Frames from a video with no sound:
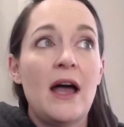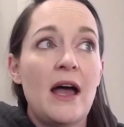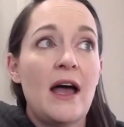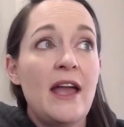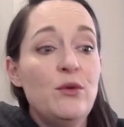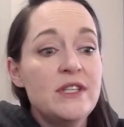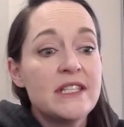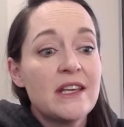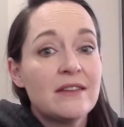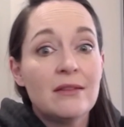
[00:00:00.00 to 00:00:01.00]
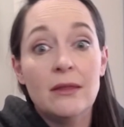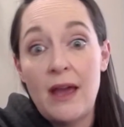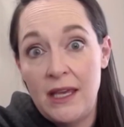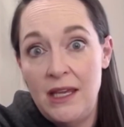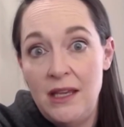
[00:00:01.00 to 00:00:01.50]
I was
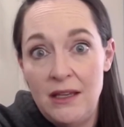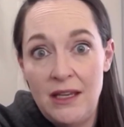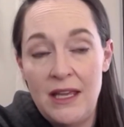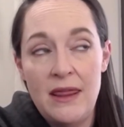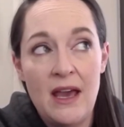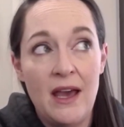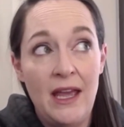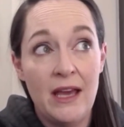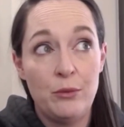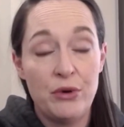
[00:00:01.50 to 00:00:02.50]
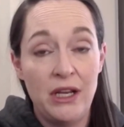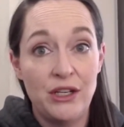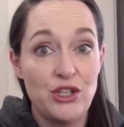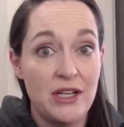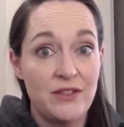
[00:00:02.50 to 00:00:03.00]
lucky in that I had a pretty good
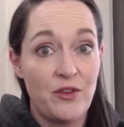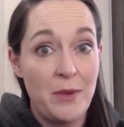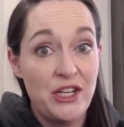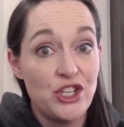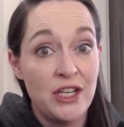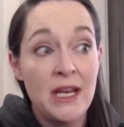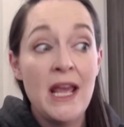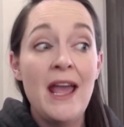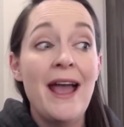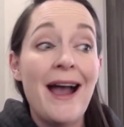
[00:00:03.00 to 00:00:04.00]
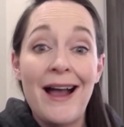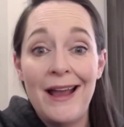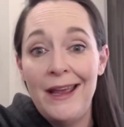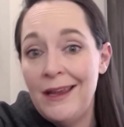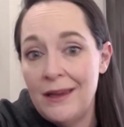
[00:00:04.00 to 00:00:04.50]
transformation.
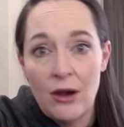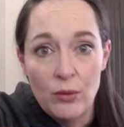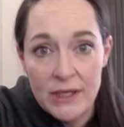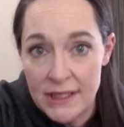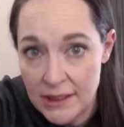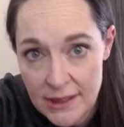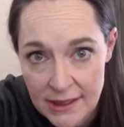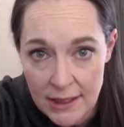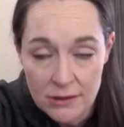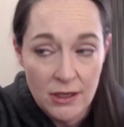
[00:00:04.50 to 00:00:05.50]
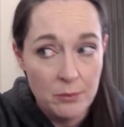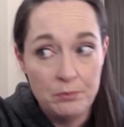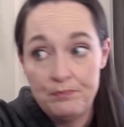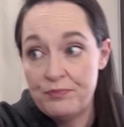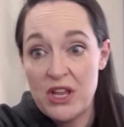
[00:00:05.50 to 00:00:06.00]
I always hit Success Club.
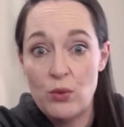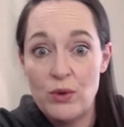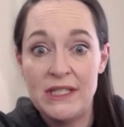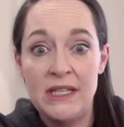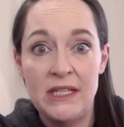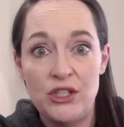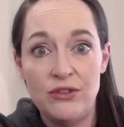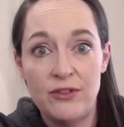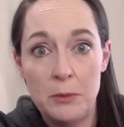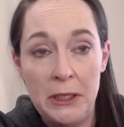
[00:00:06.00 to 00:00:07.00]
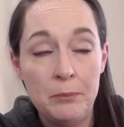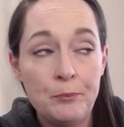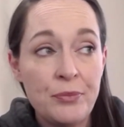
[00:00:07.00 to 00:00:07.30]
It wasn't an issue for me.